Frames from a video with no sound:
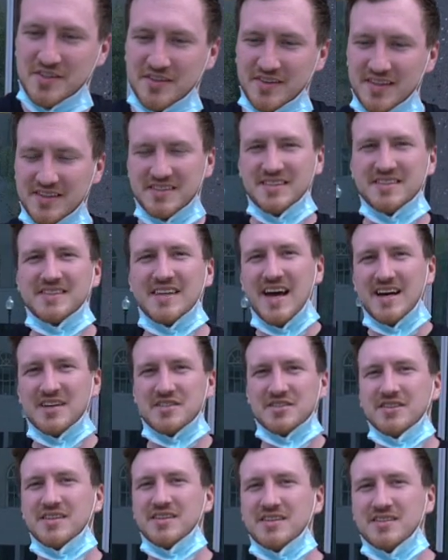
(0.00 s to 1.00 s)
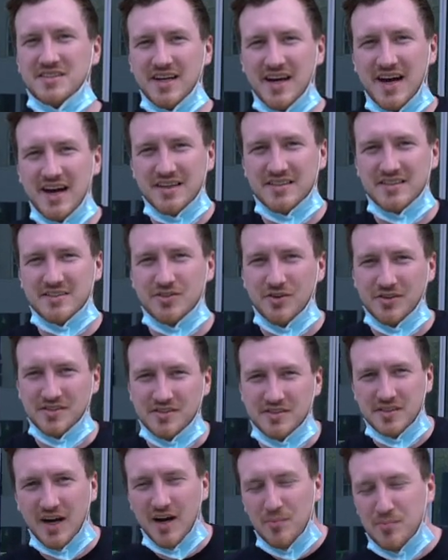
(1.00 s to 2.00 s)
so this is actually Jack's old
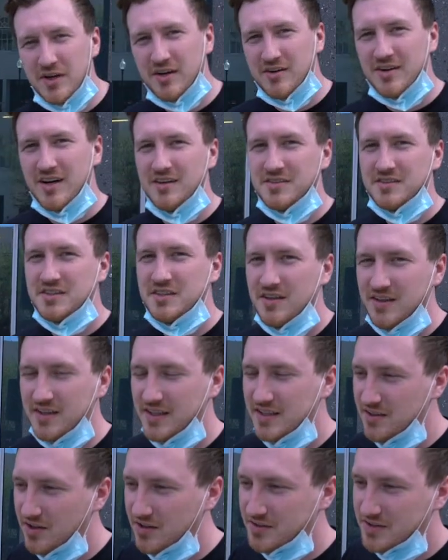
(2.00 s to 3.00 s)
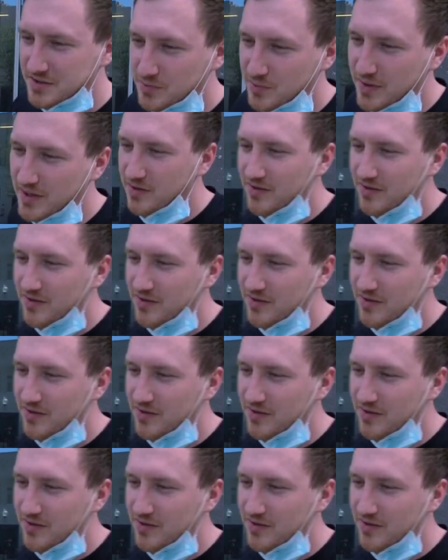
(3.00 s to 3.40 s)
stomping grounds here. He knows his way